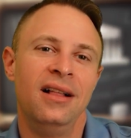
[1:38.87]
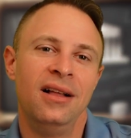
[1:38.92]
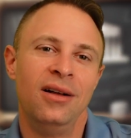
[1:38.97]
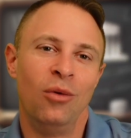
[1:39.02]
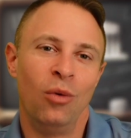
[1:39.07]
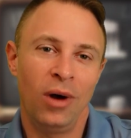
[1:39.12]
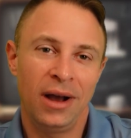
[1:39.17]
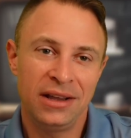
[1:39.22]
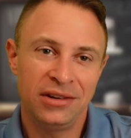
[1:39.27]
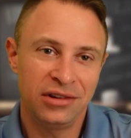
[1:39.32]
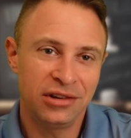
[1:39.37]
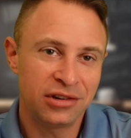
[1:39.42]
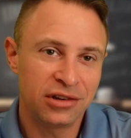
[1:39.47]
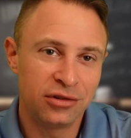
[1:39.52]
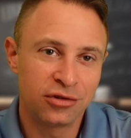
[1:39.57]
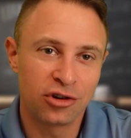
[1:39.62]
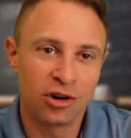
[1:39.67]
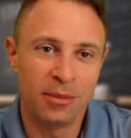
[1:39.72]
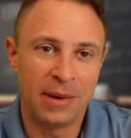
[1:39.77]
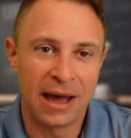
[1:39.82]
Why does this
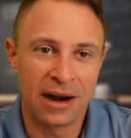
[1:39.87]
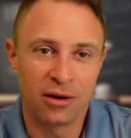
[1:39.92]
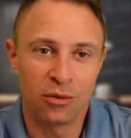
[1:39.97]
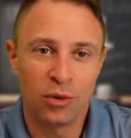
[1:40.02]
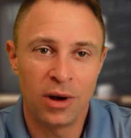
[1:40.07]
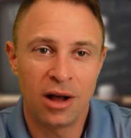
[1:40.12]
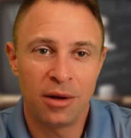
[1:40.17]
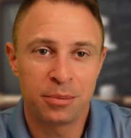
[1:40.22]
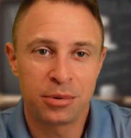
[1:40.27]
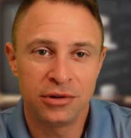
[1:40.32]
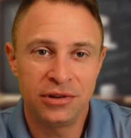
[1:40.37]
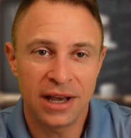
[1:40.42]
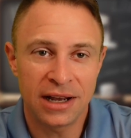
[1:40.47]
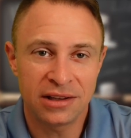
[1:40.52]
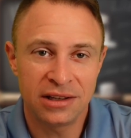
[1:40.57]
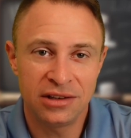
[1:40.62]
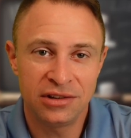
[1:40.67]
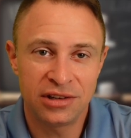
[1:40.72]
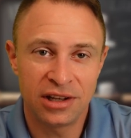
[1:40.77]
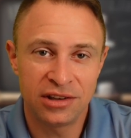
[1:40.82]
control matter? Well,
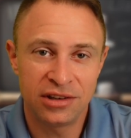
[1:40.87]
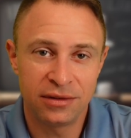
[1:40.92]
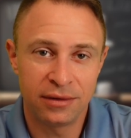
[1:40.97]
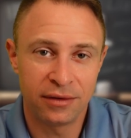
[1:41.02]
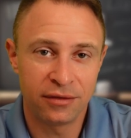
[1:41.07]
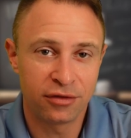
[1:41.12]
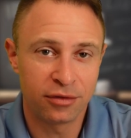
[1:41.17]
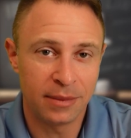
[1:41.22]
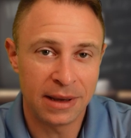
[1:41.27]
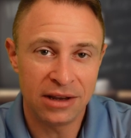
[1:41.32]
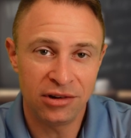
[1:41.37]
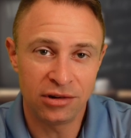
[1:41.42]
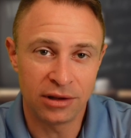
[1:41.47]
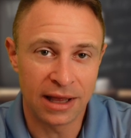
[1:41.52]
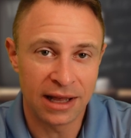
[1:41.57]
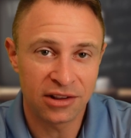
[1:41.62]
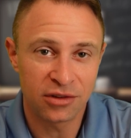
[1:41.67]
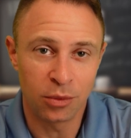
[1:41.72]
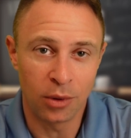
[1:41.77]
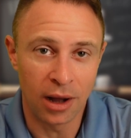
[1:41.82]
protecting sensitive information,
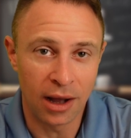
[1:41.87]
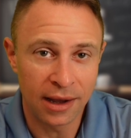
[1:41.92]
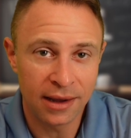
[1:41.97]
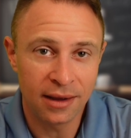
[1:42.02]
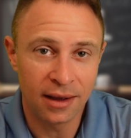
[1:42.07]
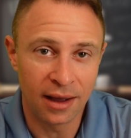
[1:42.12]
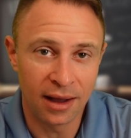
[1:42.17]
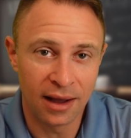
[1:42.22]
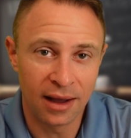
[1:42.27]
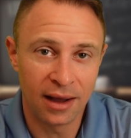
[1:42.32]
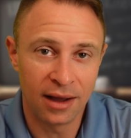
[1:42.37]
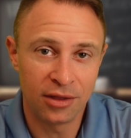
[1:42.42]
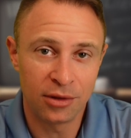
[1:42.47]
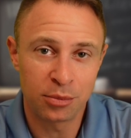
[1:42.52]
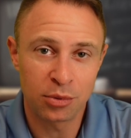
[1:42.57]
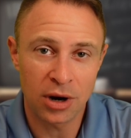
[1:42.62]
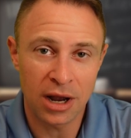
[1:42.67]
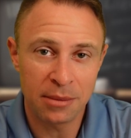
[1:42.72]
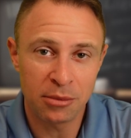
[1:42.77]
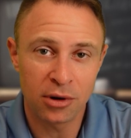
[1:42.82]
that's why. The
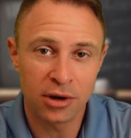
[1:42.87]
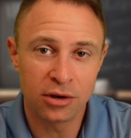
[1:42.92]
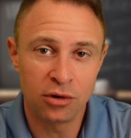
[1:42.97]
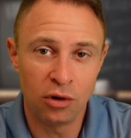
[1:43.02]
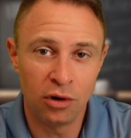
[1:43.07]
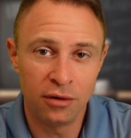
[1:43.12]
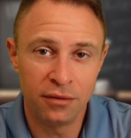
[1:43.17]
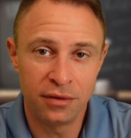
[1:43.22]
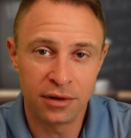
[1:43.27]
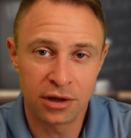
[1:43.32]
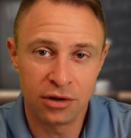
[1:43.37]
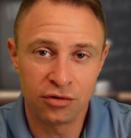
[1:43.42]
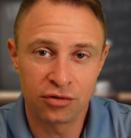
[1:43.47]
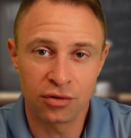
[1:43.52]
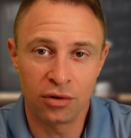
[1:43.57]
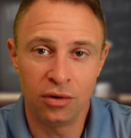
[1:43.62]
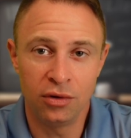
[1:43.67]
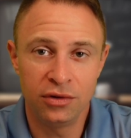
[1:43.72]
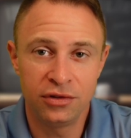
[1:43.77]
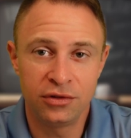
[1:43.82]
primary goal of the
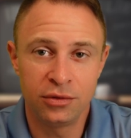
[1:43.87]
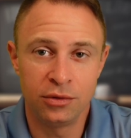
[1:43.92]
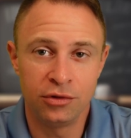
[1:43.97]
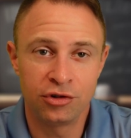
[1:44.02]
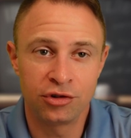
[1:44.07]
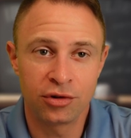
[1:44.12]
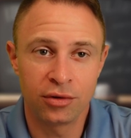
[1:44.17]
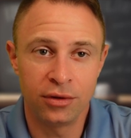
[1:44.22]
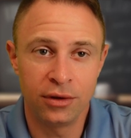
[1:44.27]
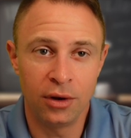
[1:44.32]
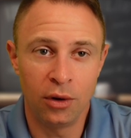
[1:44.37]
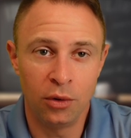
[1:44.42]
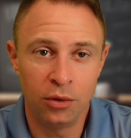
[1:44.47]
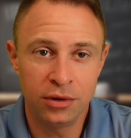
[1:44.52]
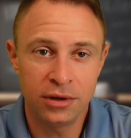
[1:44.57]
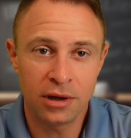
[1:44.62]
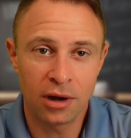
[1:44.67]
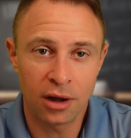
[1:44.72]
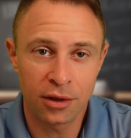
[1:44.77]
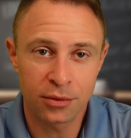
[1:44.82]
control is to ensure that
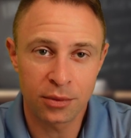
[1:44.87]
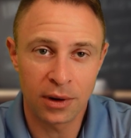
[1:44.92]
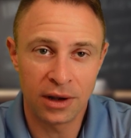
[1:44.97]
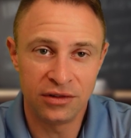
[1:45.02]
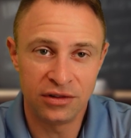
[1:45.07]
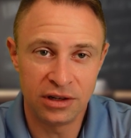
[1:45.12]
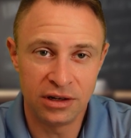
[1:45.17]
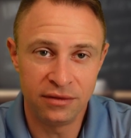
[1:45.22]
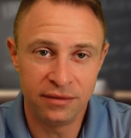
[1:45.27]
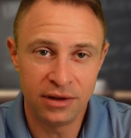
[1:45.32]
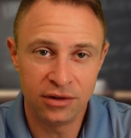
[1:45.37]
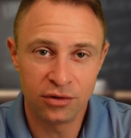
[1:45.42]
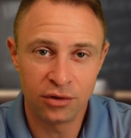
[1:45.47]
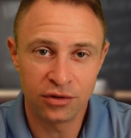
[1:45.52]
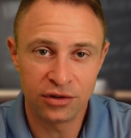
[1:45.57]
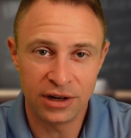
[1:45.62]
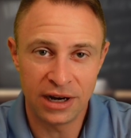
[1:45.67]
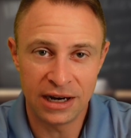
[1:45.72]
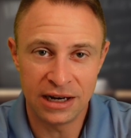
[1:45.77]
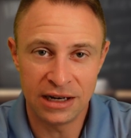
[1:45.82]
only authorized
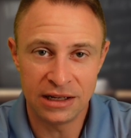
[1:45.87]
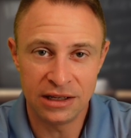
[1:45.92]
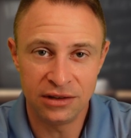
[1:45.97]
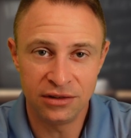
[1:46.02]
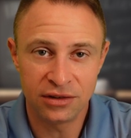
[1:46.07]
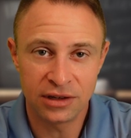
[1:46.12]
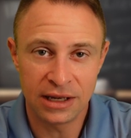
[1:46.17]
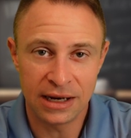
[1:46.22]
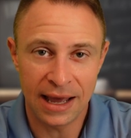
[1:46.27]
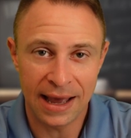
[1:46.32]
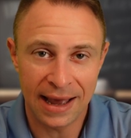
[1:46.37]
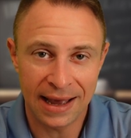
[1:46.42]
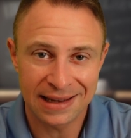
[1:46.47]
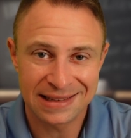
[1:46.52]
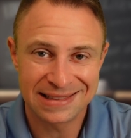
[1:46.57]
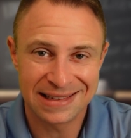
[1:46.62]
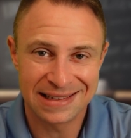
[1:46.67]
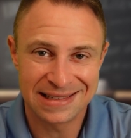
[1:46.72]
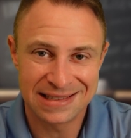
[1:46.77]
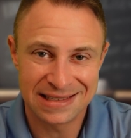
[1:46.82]
individuals and entities can
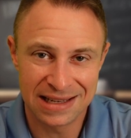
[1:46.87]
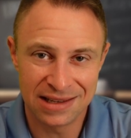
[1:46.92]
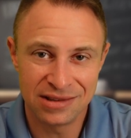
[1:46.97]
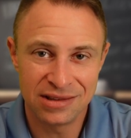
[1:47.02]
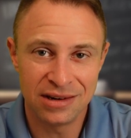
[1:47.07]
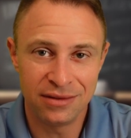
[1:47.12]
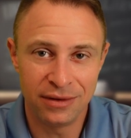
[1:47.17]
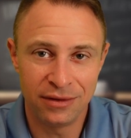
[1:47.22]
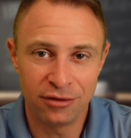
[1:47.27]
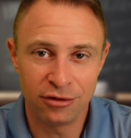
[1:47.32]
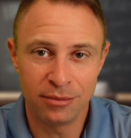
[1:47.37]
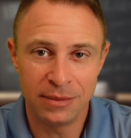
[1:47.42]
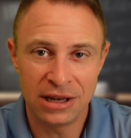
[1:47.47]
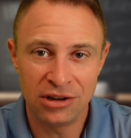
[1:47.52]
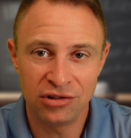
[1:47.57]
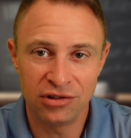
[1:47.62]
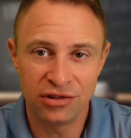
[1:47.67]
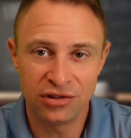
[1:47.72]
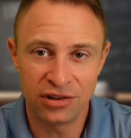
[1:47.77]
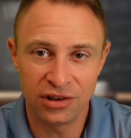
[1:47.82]
access sensitive
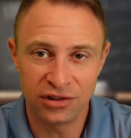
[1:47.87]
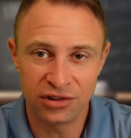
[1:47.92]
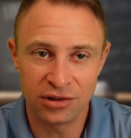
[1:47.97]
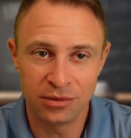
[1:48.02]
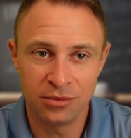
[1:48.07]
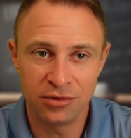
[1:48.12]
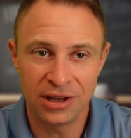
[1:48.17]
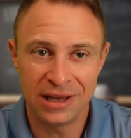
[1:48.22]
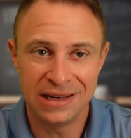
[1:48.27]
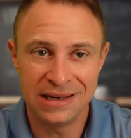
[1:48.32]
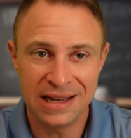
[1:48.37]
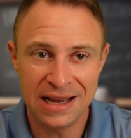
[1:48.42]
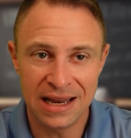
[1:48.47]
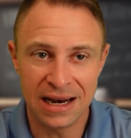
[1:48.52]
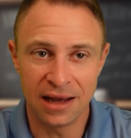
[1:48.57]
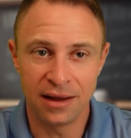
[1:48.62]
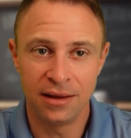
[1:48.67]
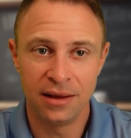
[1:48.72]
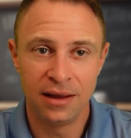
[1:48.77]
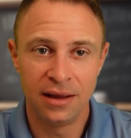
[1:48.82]
information systems and
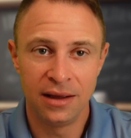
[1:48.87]
data.